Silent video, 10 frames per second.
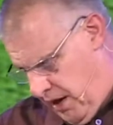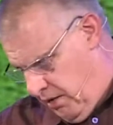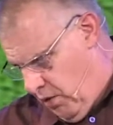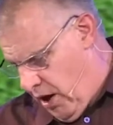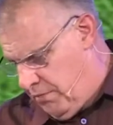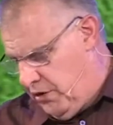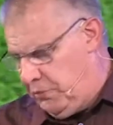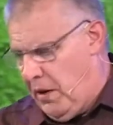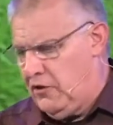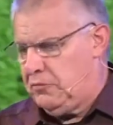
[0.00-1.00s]
paying what I'm
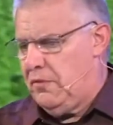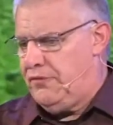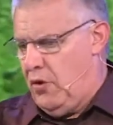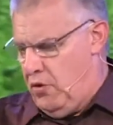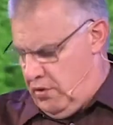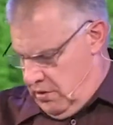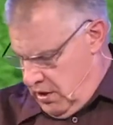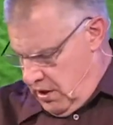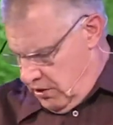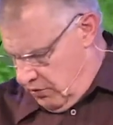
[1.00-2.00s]
responsible for and
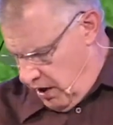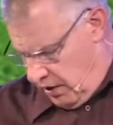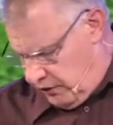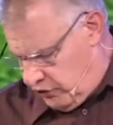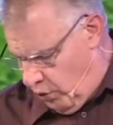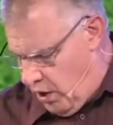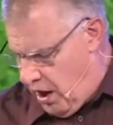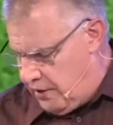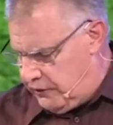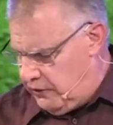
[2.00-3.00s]
creating
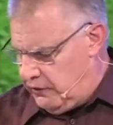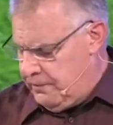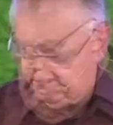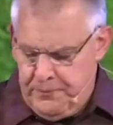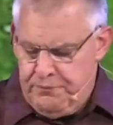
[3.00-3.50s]
storehouses,